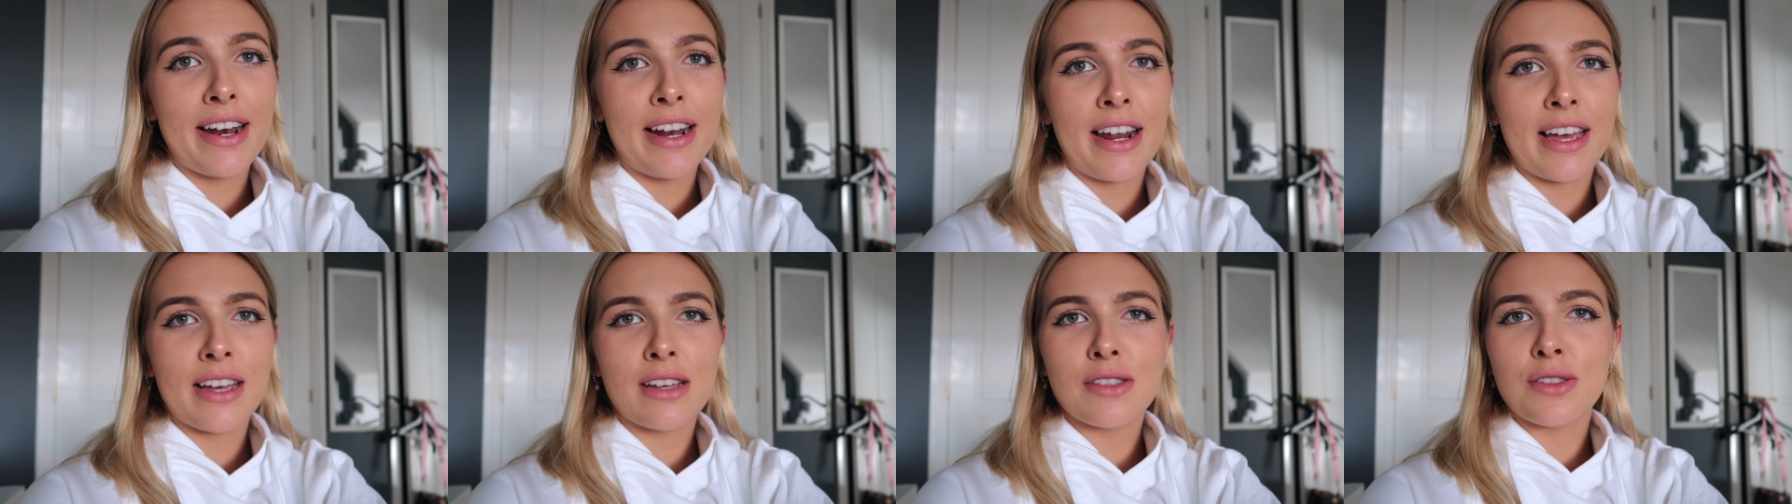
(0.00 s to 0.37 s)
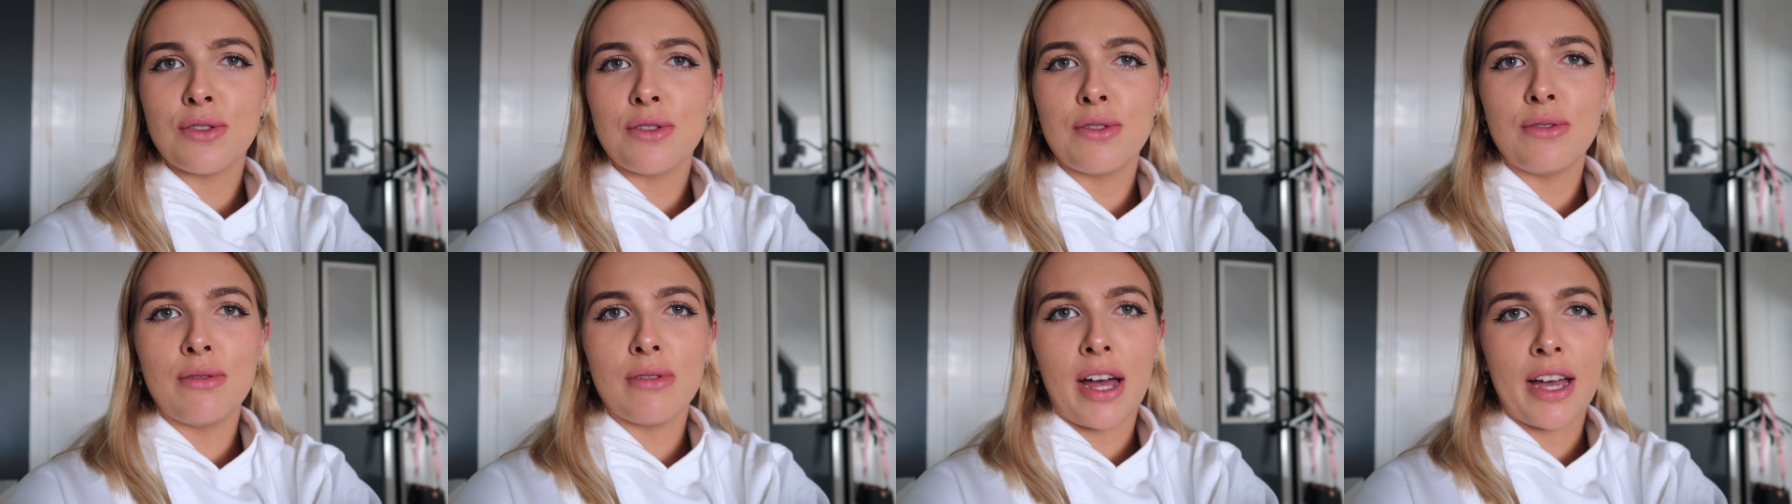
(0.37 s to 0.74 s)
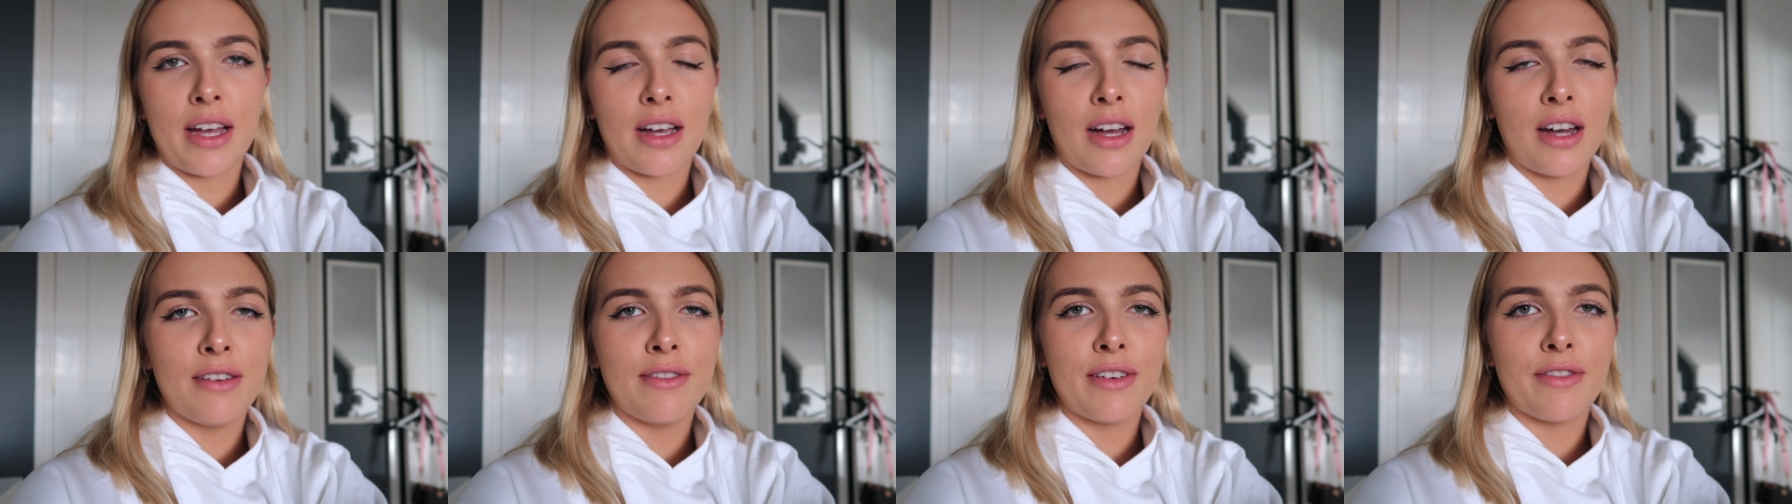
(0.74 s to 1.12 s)
And like it's all
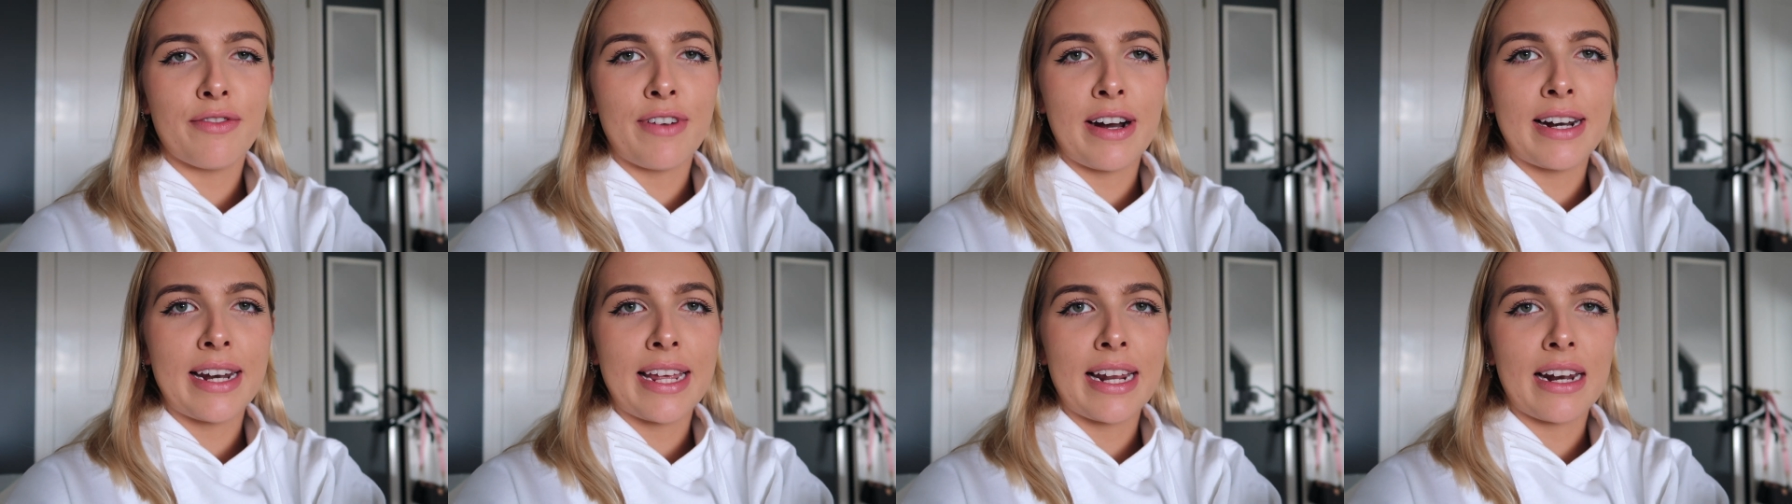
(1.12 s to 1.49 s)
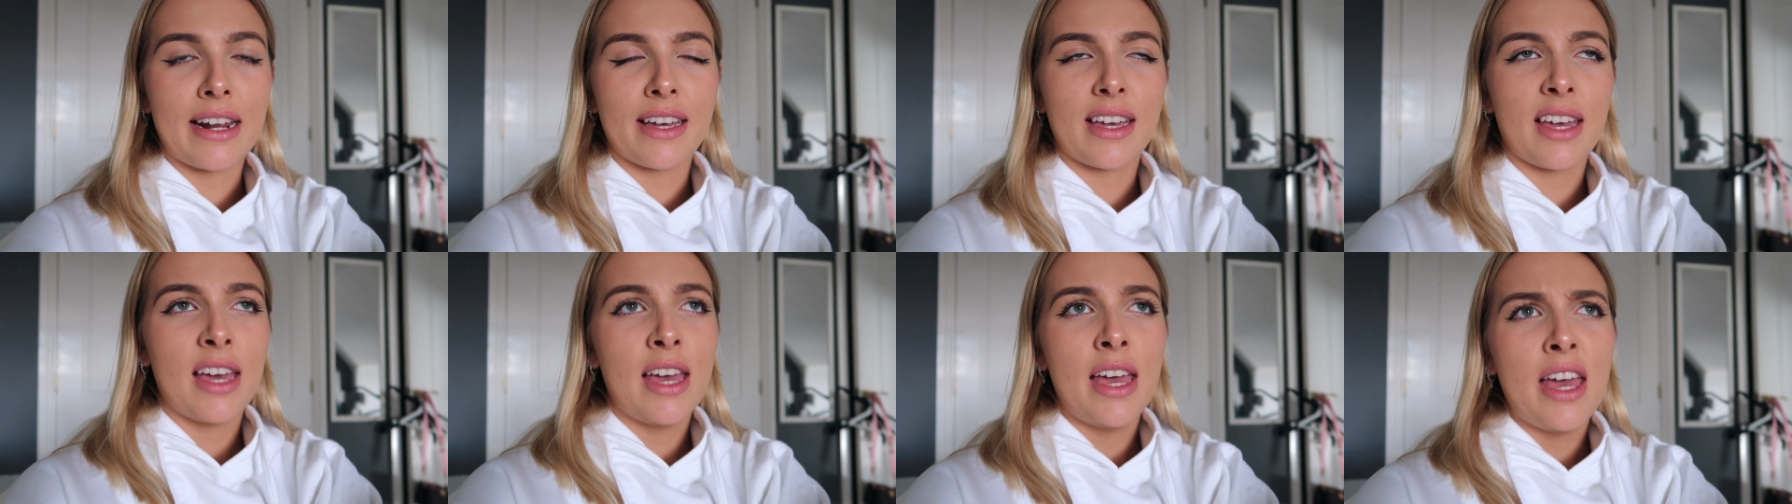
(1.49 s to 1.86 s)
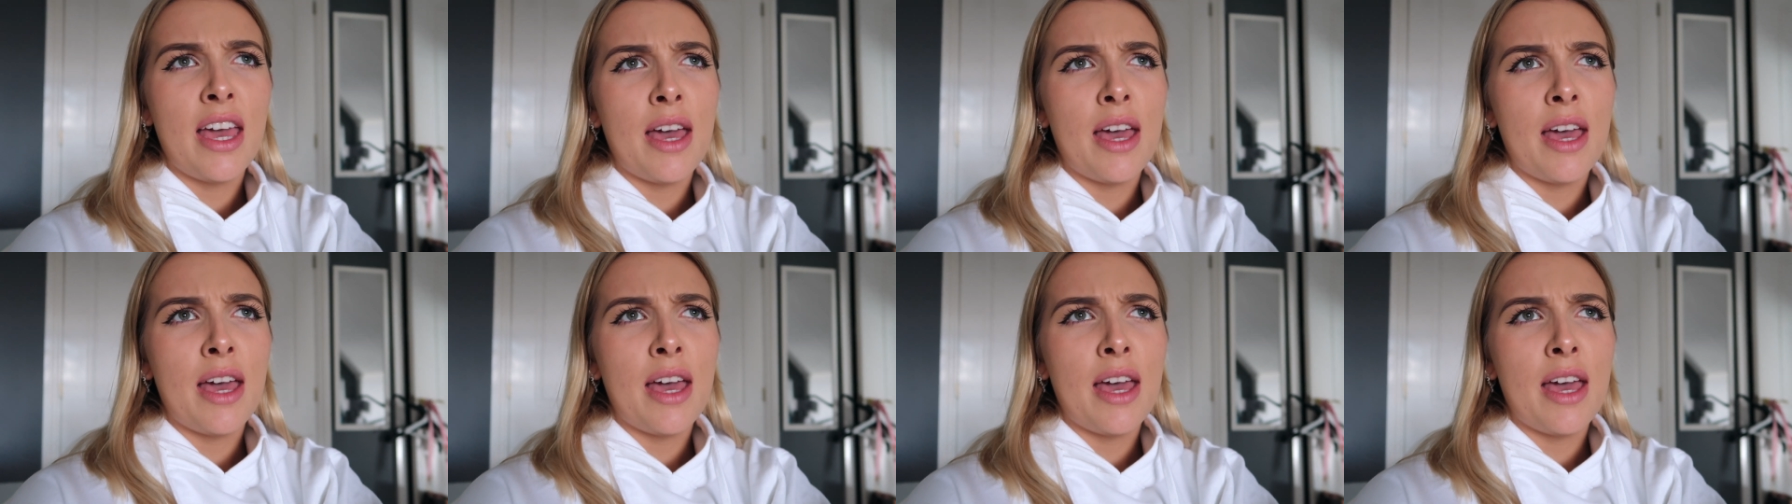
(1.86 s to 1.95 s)
like COVID friendly. Like